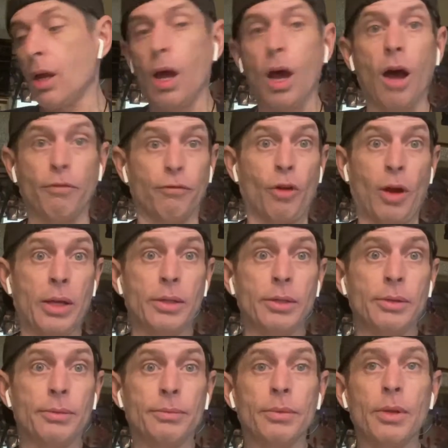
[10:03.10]
a friend.
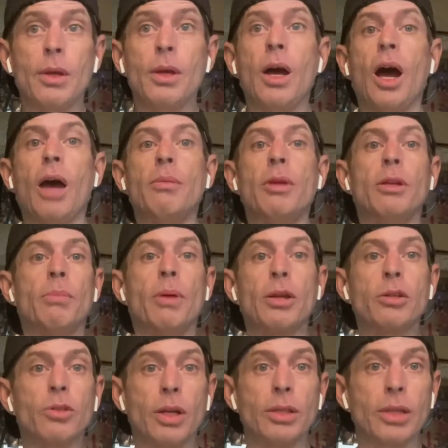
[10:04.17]
I made a better
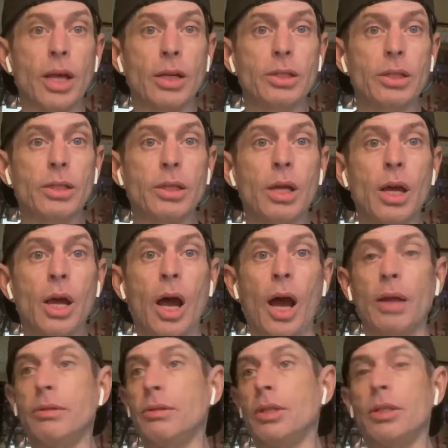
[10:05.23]
transaction.
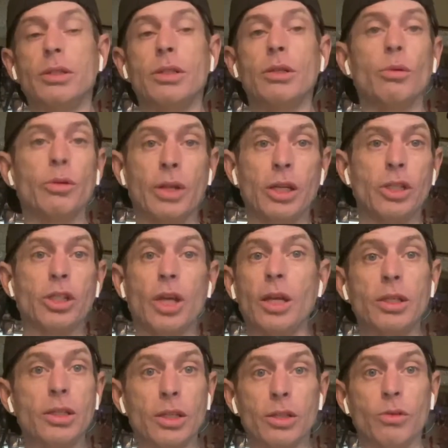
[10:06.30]
I didn't deal with any
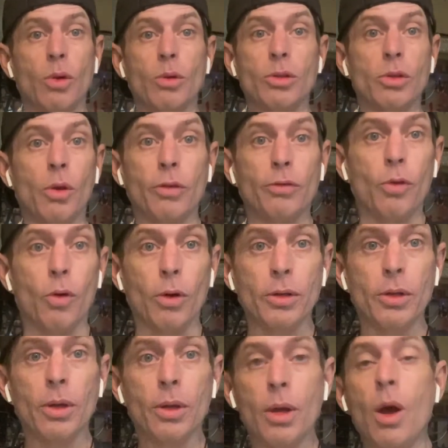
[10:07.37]
shadiness going, going forward.
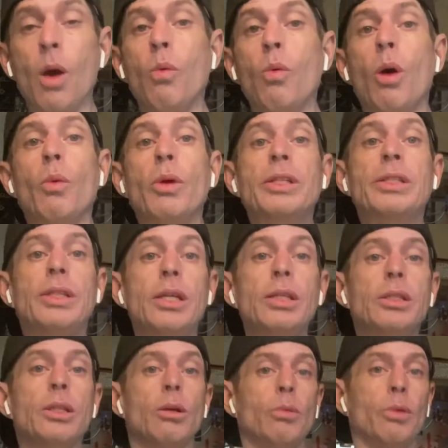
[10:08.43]
What we did
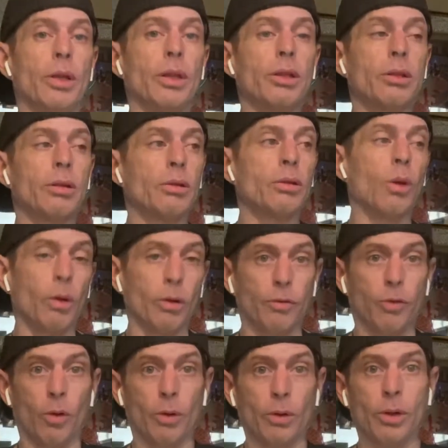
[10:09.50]
deal with going
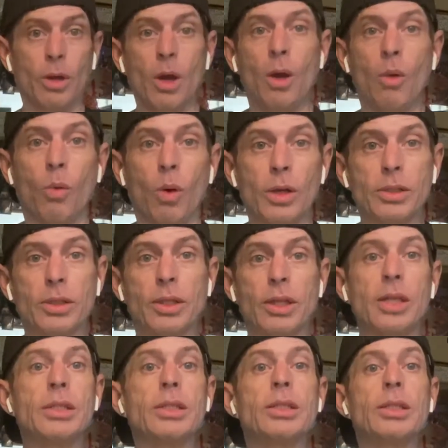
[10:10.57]
forward was
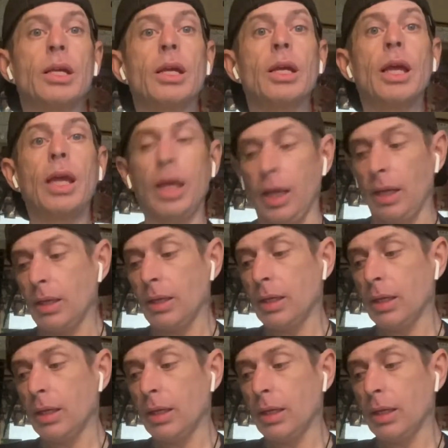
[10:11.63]
this hit